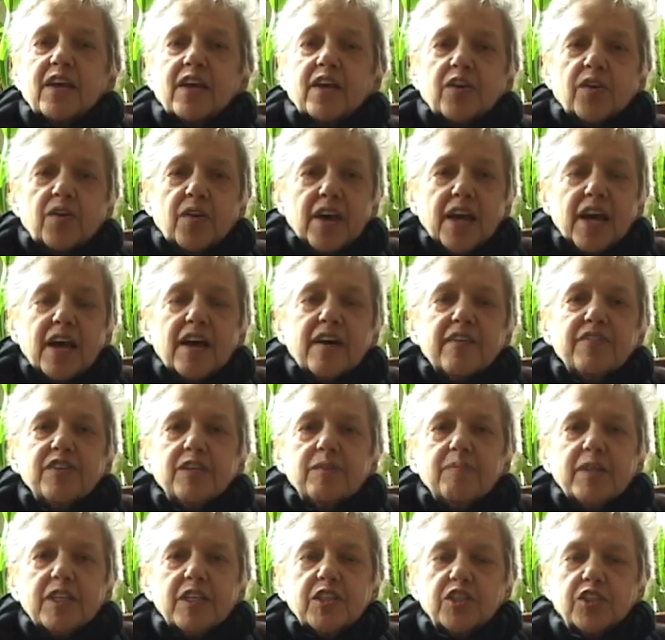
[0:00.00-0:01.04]
You have to
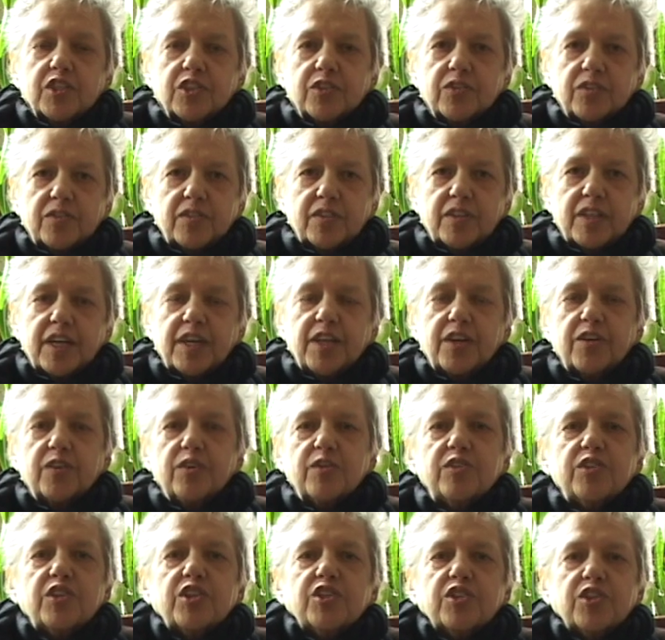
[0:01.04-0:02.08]
make sure that your
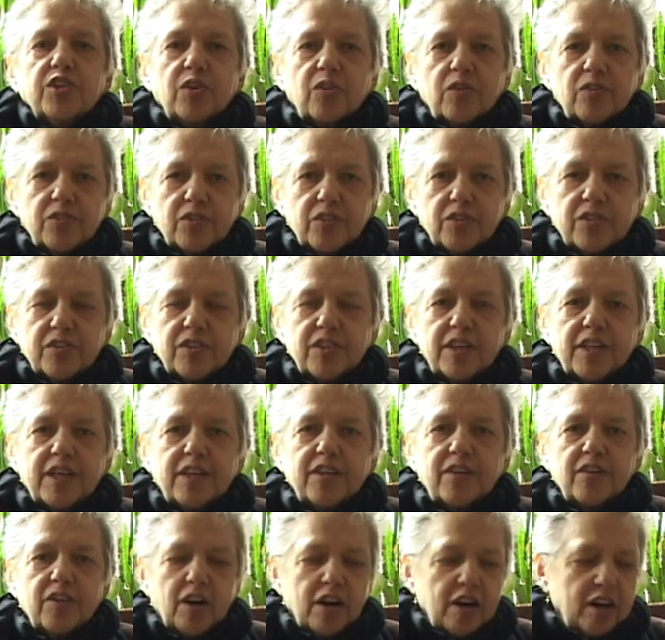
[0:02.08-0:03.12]
shoulders and
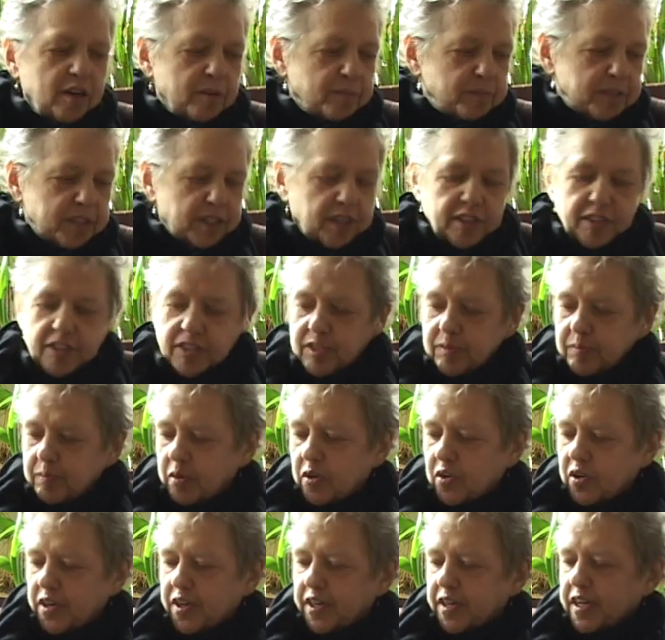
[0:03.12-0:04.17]
your arms are
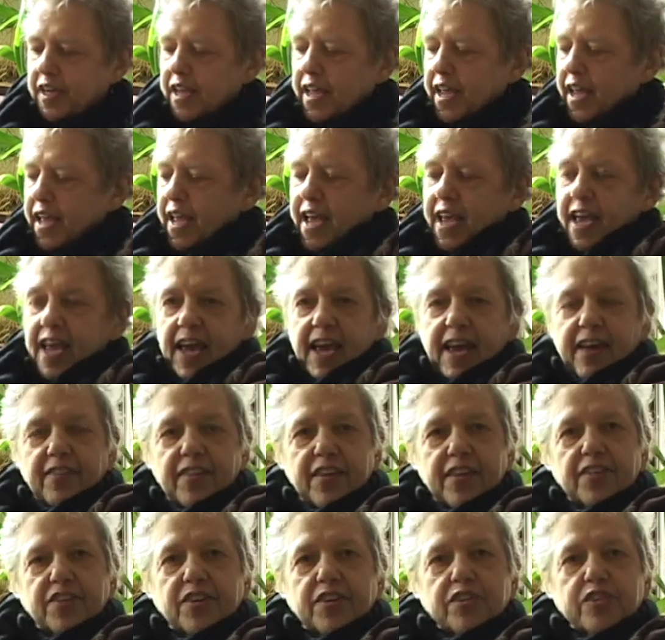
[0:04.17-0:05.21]
supported and
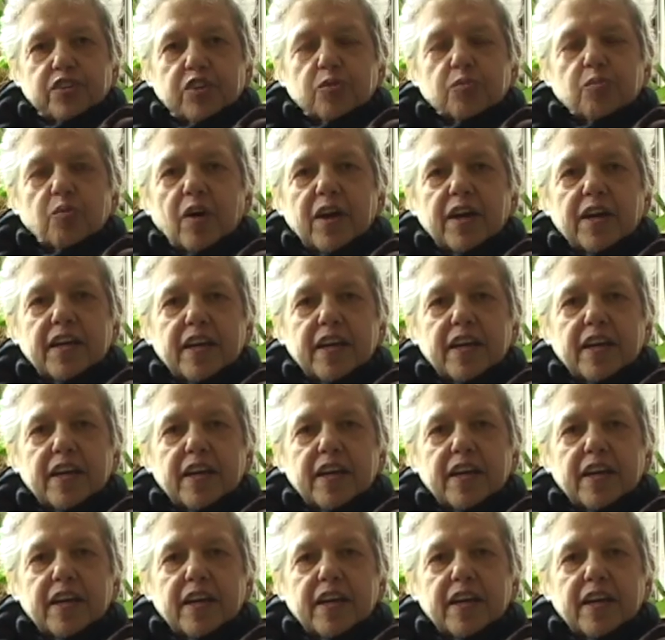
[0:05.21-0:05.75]
that there's a right